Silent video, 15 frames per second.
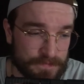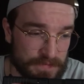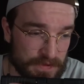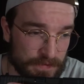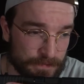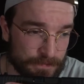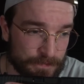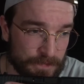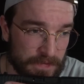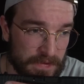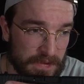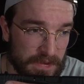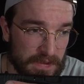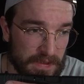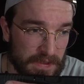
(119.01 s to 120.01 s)
So,
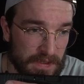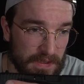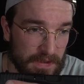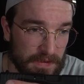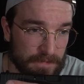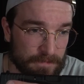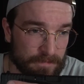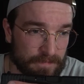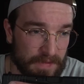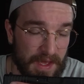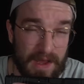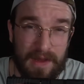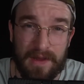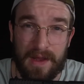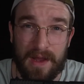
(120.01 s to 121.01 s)
I
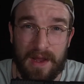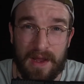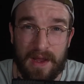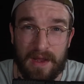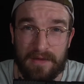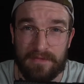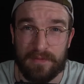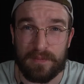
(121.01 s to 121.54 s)
have a